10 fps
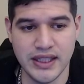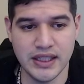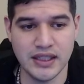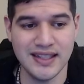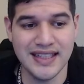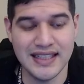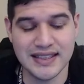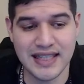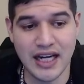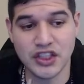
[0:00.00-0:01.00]
here is
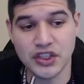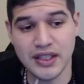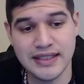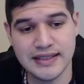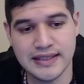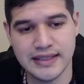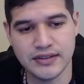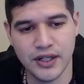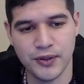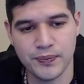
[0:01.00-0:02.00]
actually
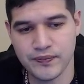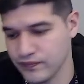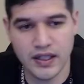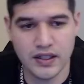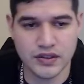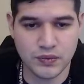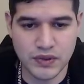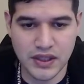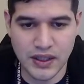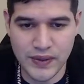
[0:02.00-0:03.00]
0. So
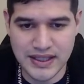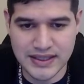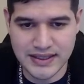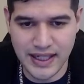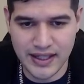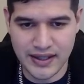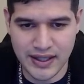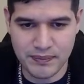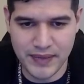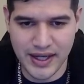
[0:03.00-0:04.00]
we're going to say
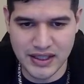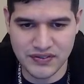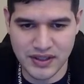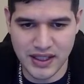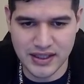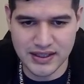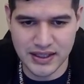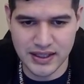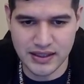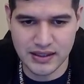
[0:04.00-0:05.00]
that max velocity